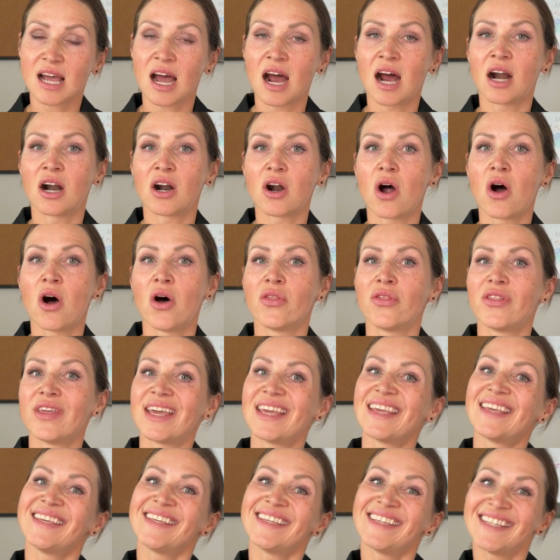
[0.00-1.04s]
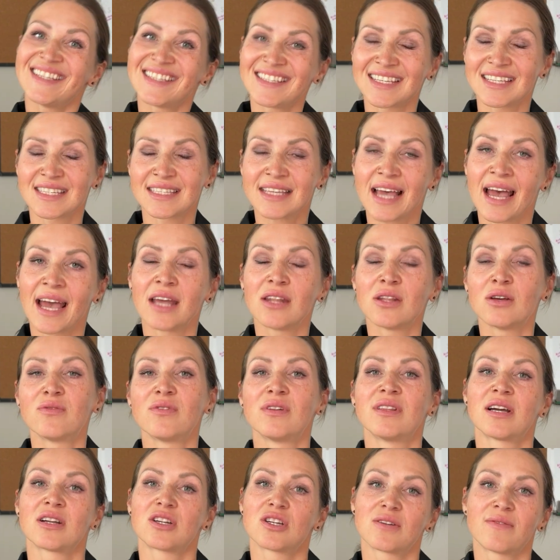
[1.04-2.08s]
are on the easy side of
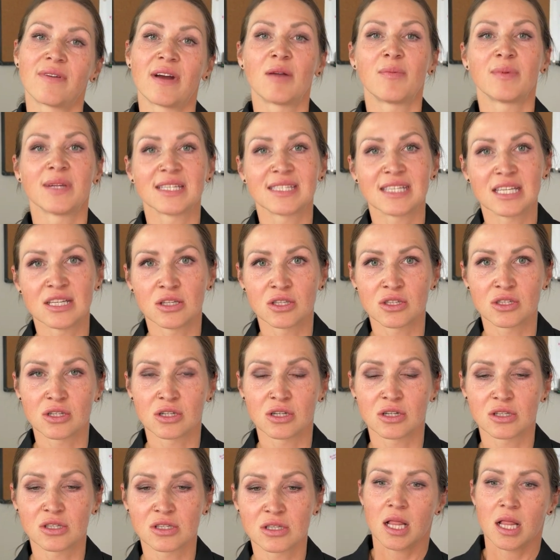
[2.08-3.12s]
electric fireplace inserts.